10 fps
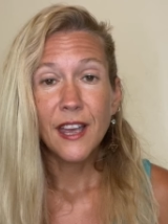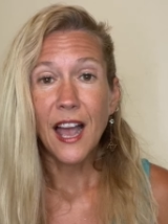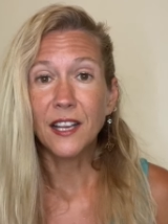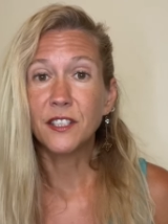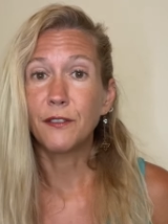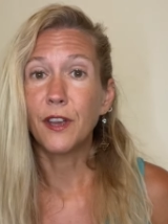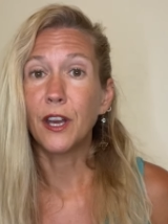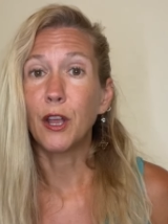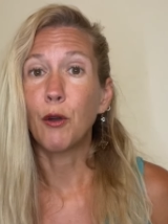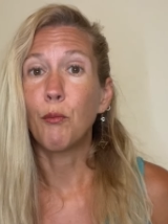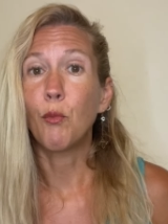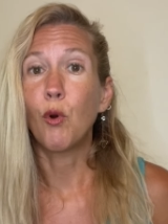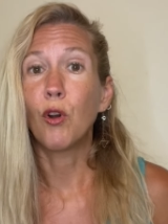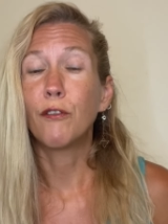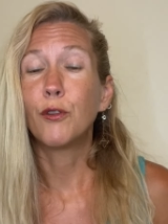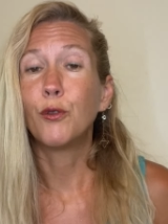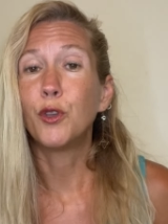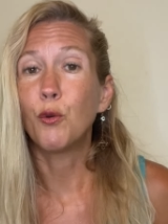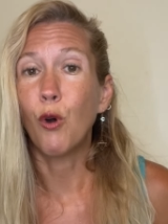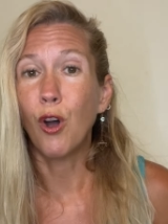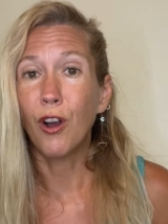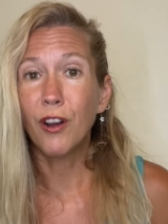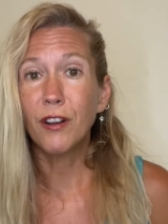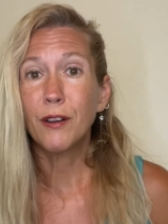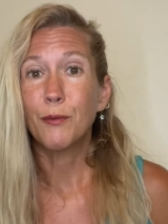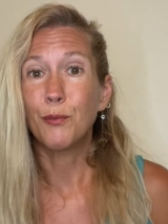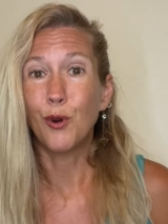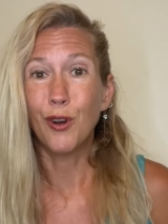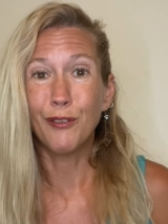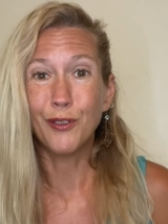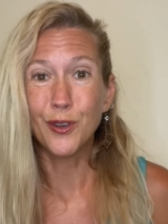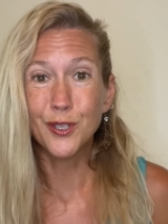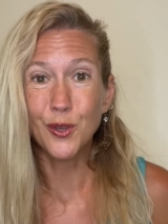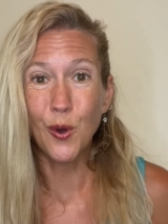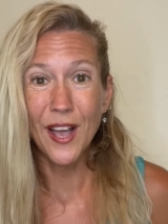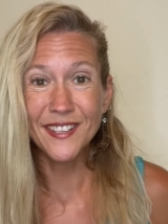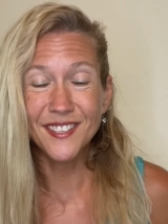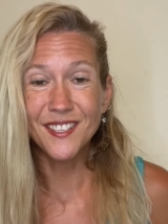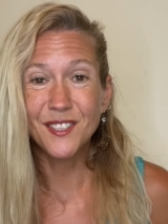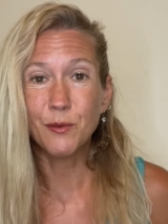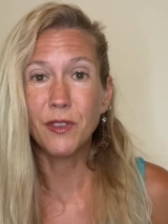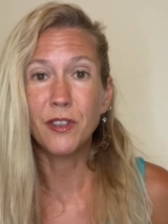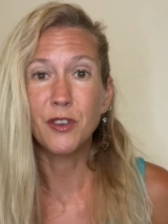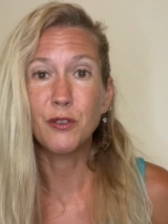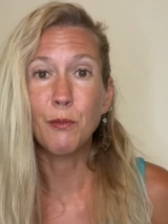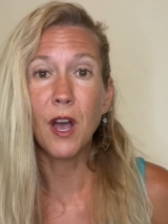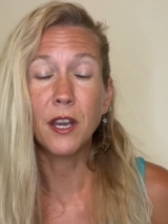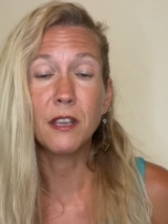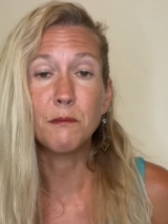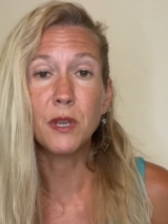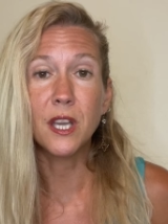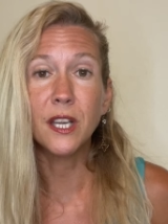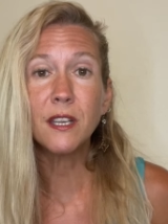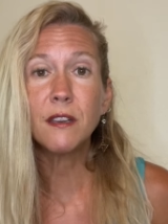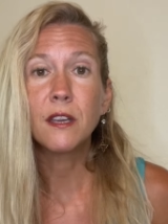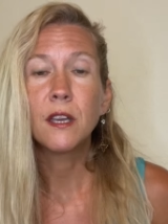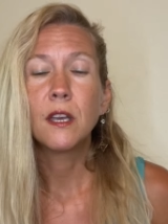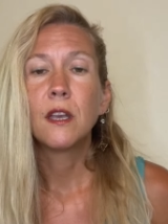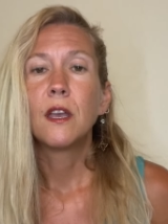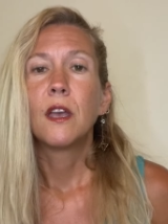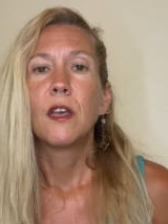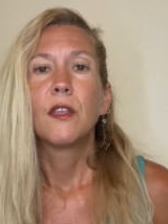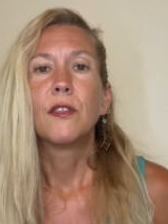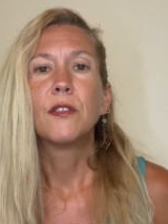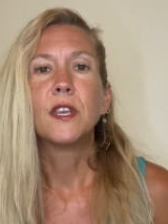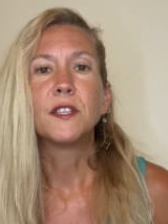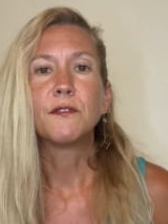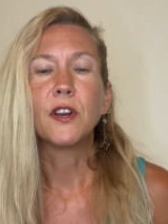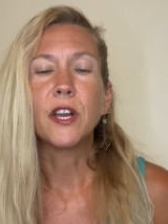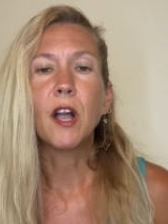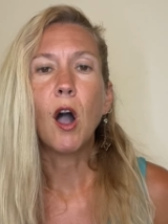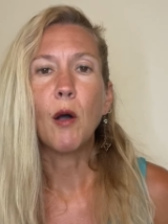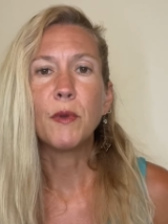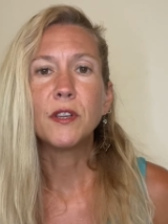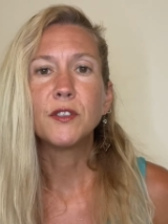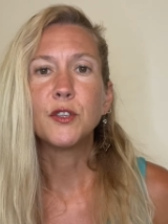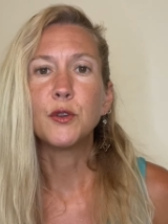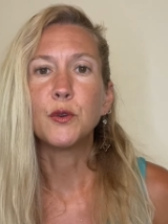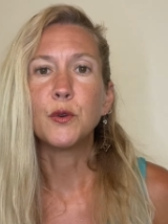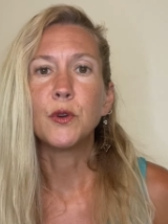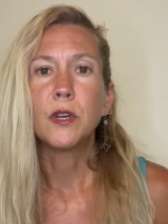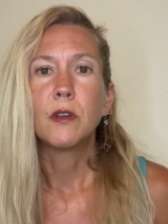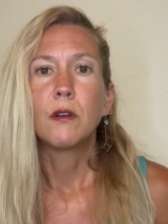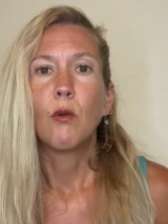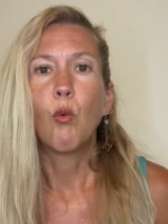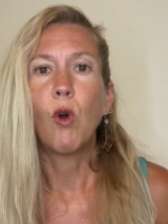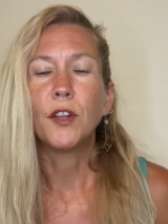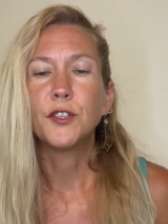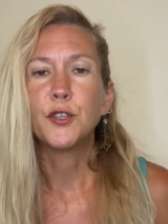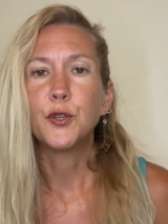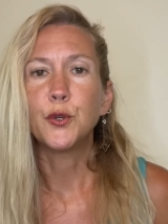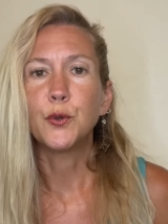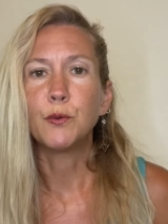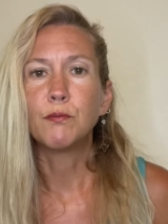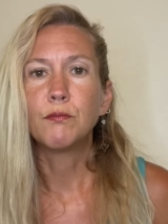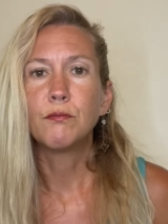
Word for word: activating more of who you are, more of your soul essence within your body and being. It's very common to want to